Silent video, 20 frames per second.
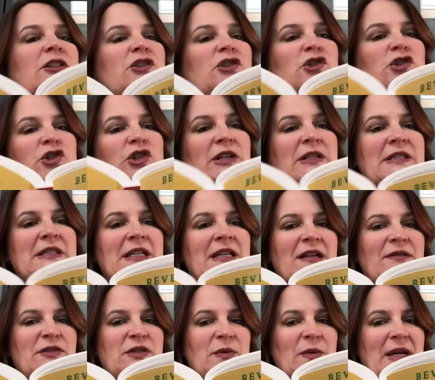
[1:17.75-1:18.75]
"Just enough
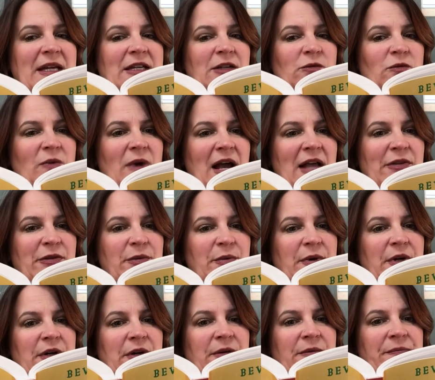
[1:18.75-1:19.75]
so I can ride
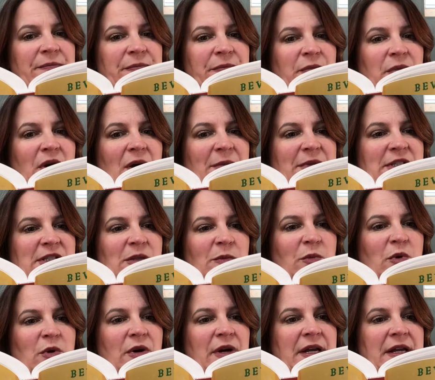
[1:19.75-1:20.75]
through," promised the
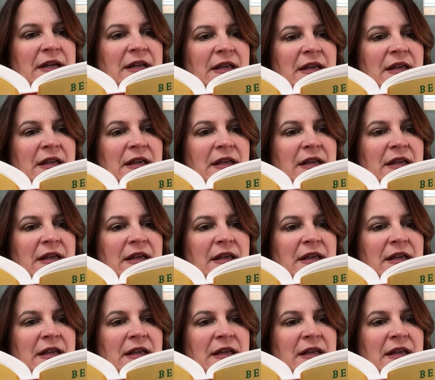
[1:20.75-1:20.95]
boy.